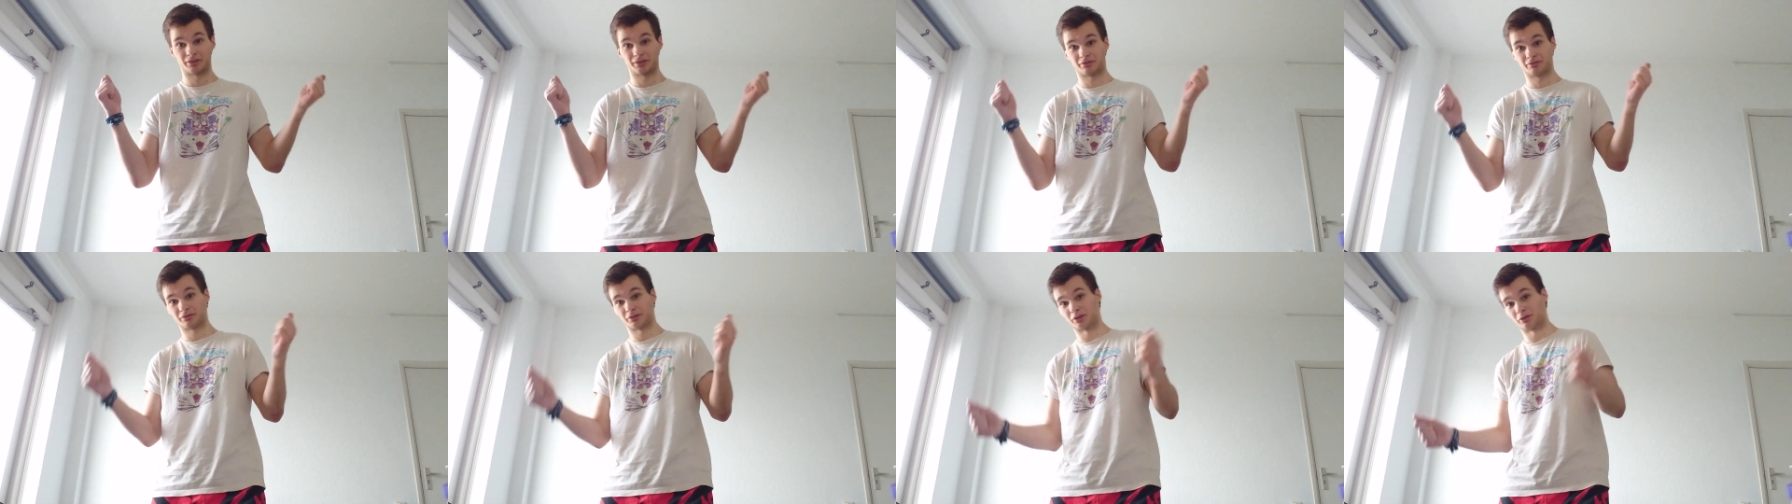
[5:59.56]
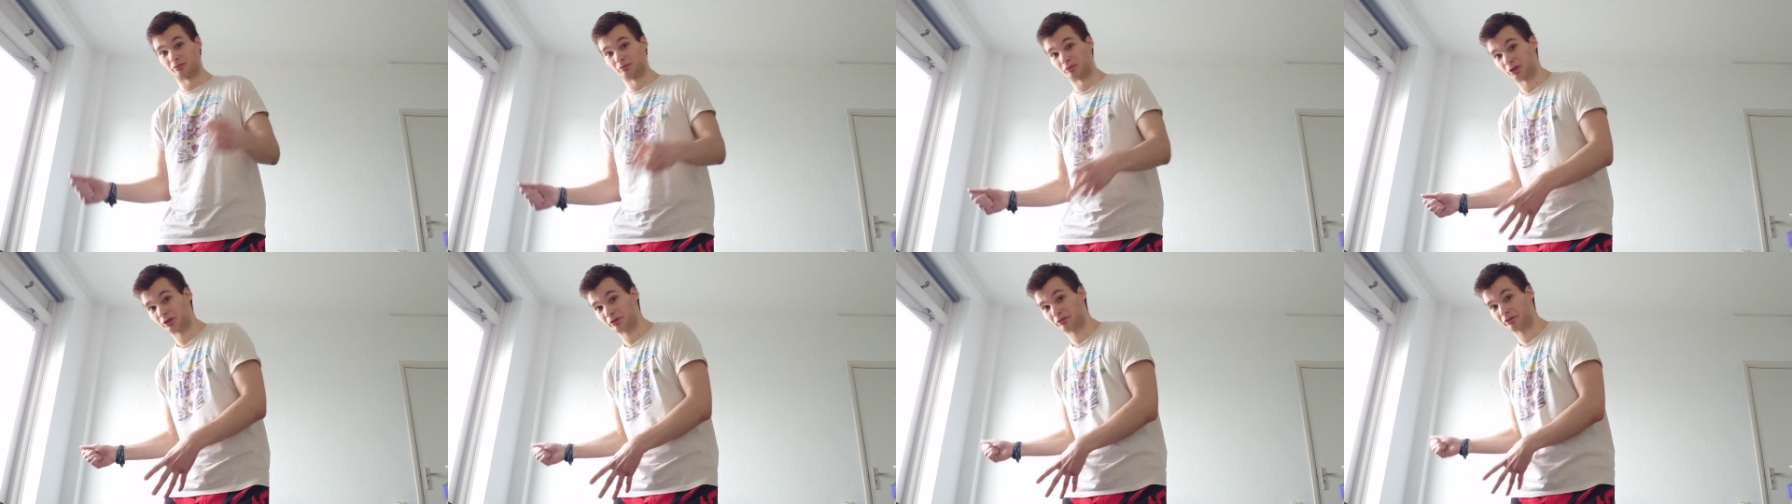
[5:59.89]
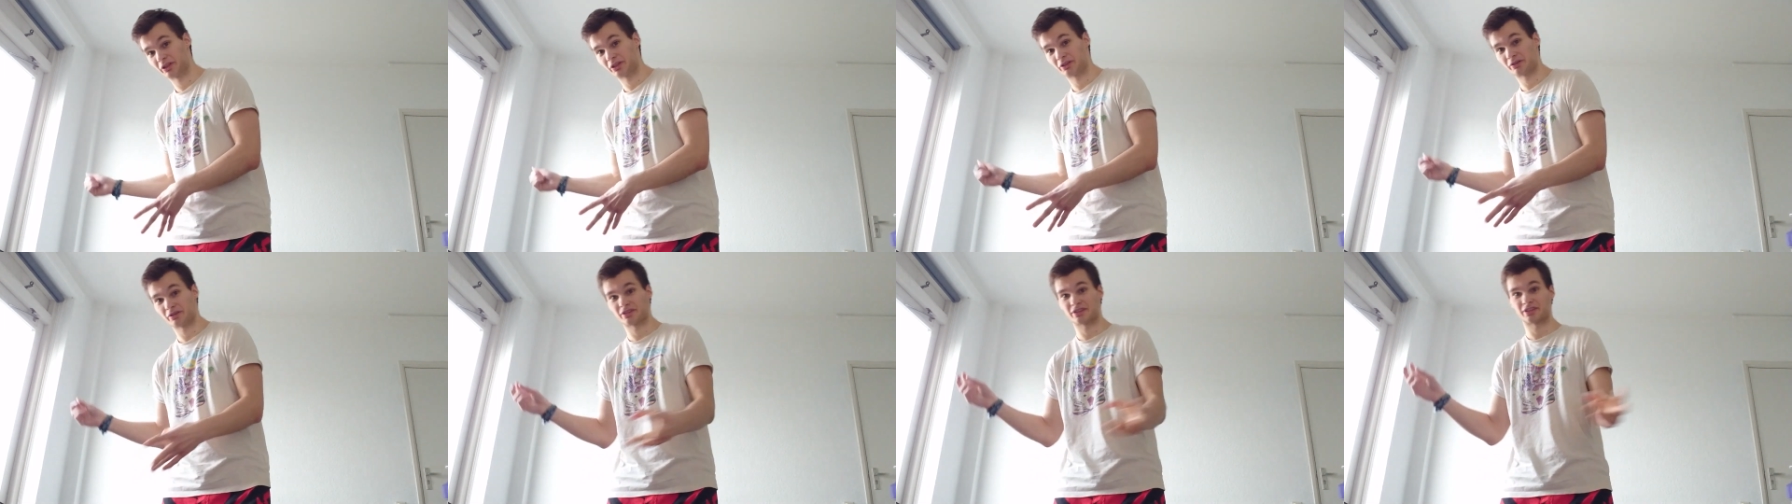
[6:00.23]
For more
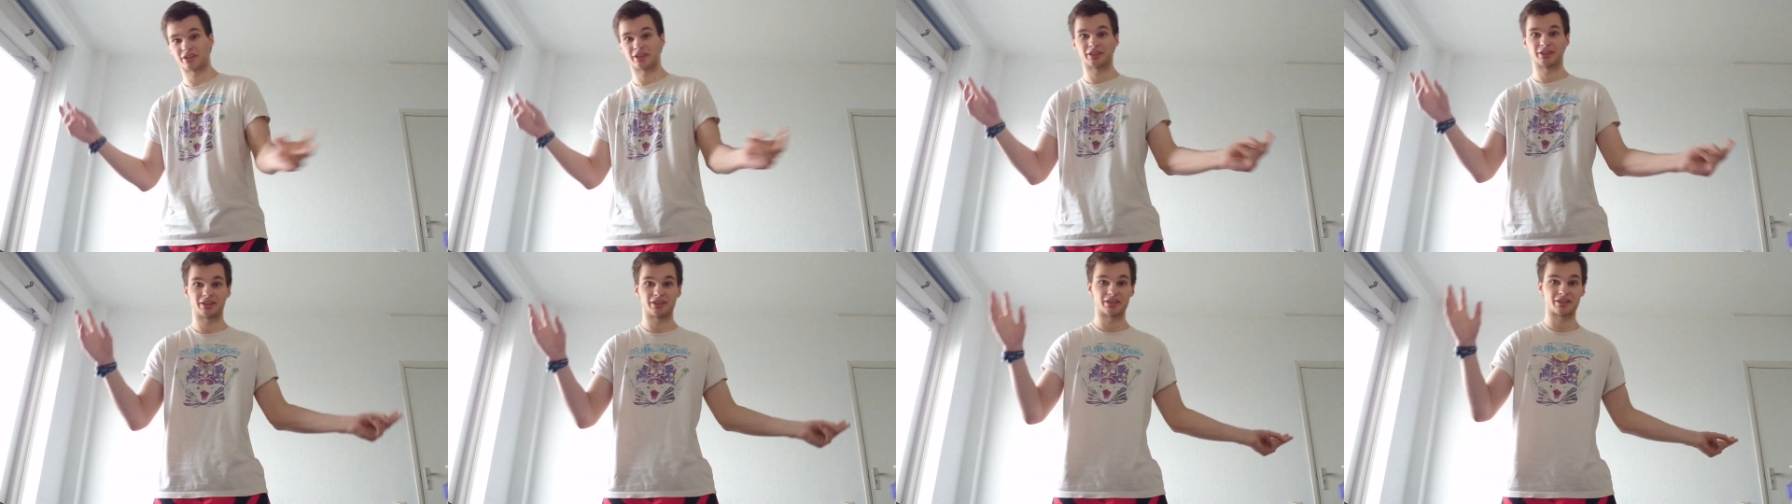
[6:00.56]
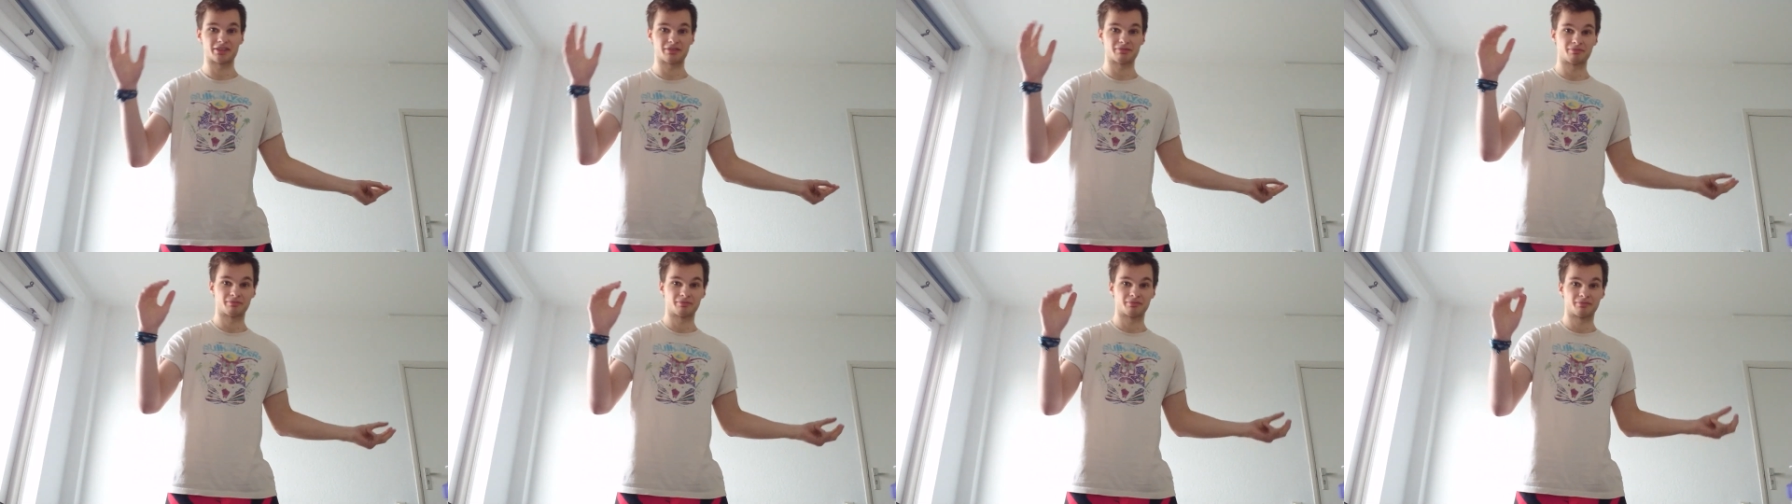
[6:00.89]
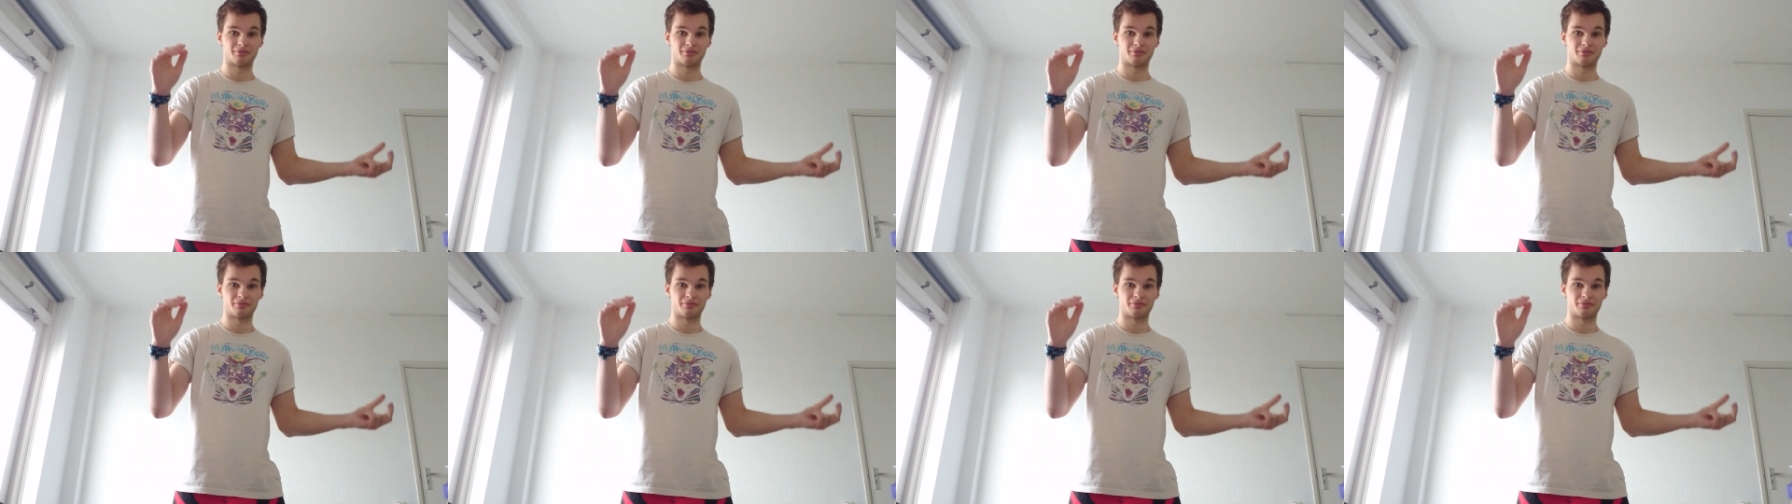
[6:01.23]
videos like this,